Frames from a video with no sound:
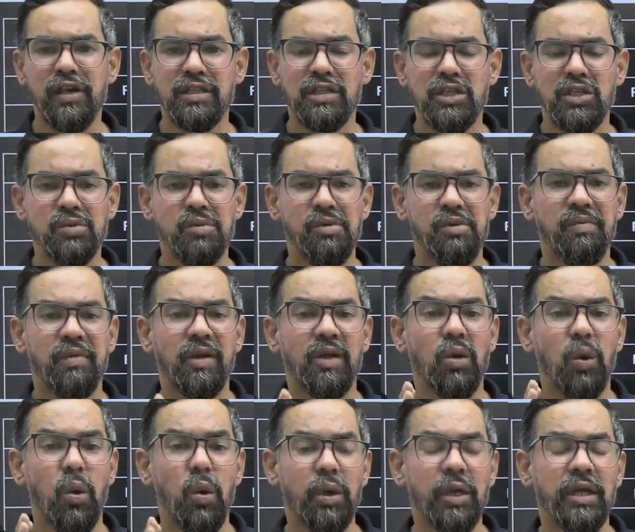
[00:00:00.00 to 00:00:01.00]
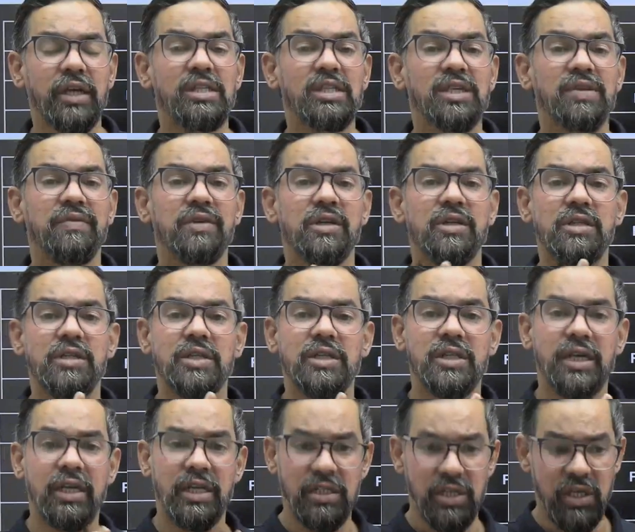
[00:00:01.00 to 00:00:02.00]
between OTC versus
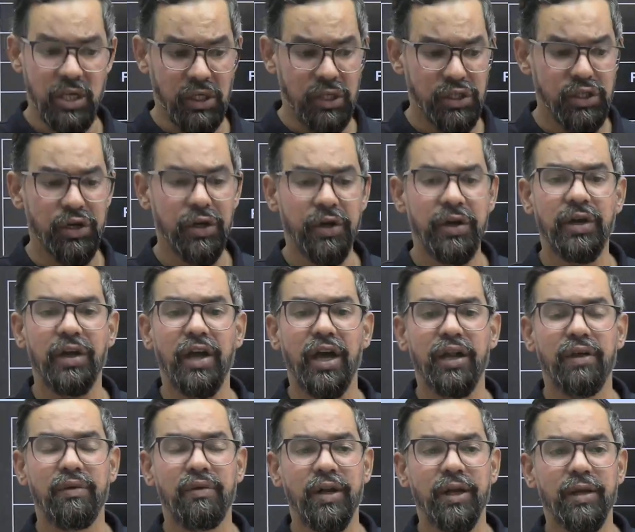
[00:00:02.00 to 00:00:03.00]
exchange traded derivatives.